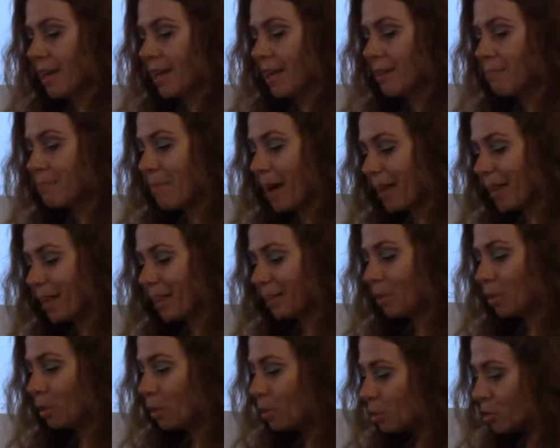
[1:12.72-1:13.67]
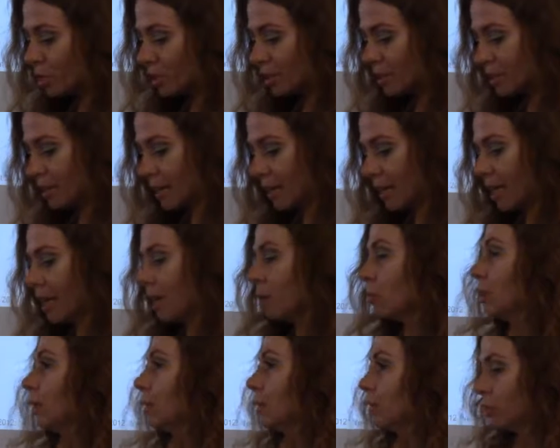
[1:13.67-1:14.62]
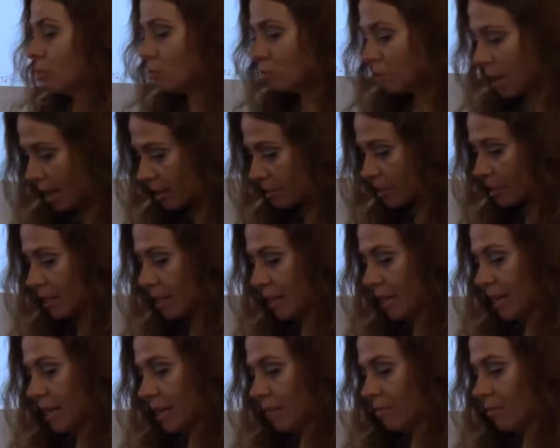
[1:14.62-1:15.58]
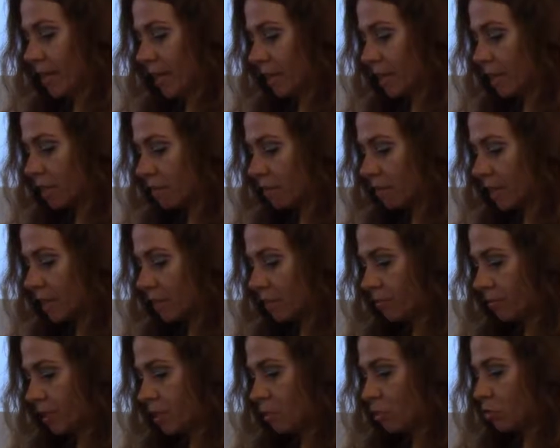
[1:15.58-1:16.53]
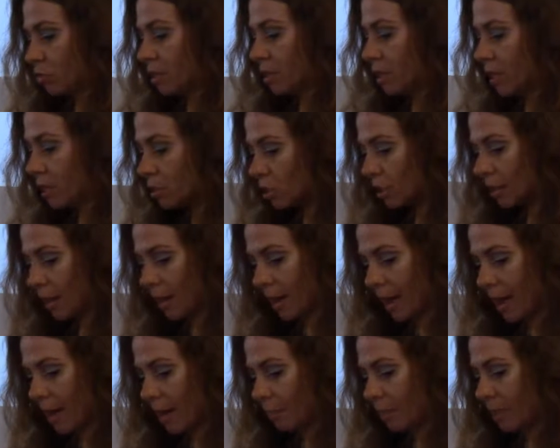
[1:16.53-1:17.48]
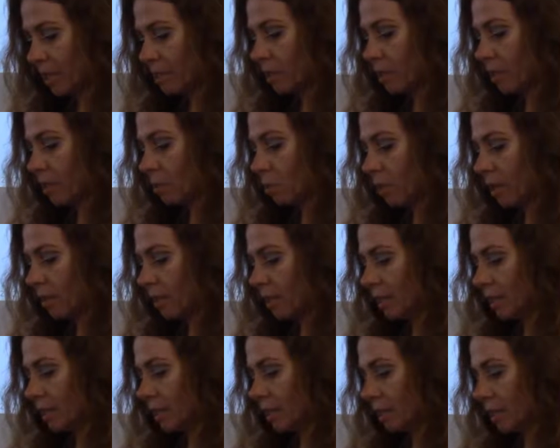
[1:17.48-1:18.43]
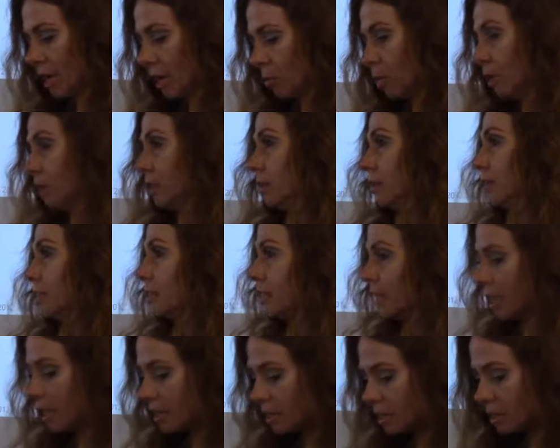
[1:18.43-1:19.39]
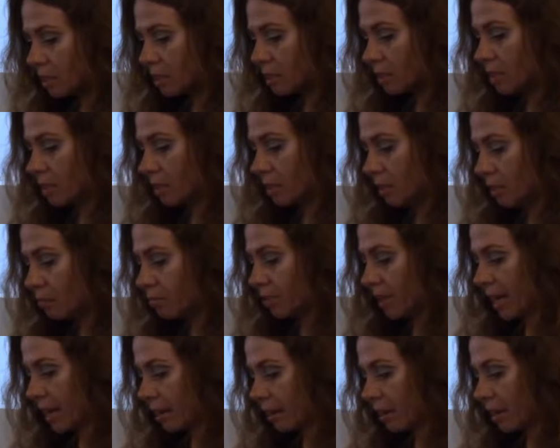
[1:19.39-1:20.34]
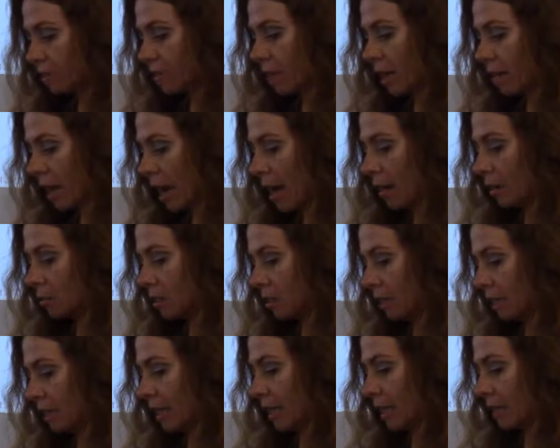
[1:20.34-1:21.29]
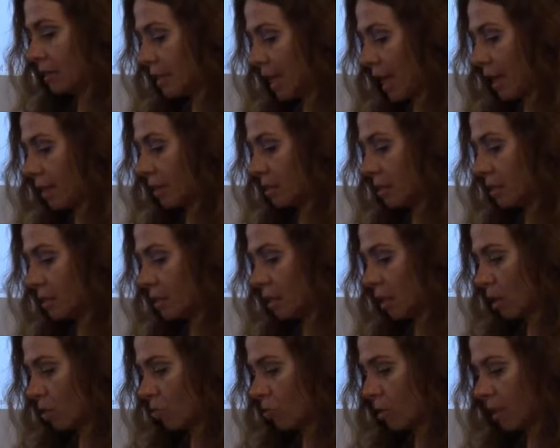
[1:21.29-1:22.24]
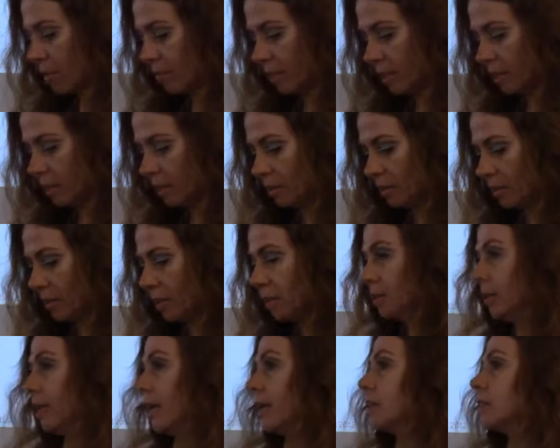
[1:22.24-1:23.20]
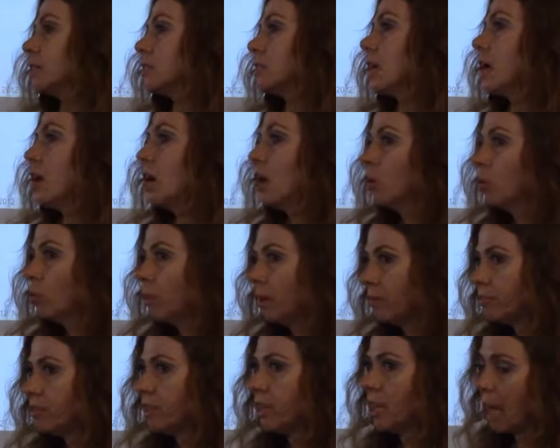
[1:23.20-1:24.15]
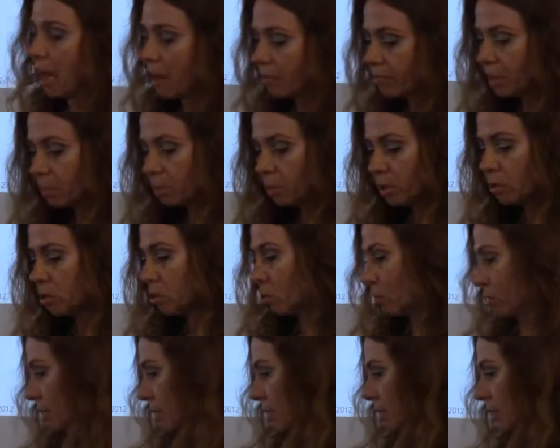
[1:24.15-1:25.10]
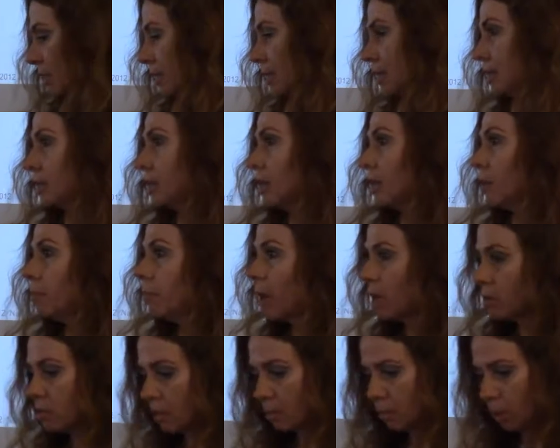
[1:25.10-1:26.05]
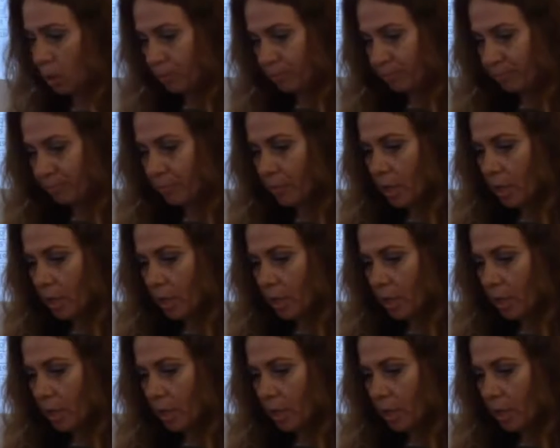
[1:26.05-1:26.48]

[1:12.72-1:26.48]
In my conclusions, I will address the innovative and traditional elements in weaving, and I will discuss if any diachronic analysis of weaving techniques with the available sources is possible.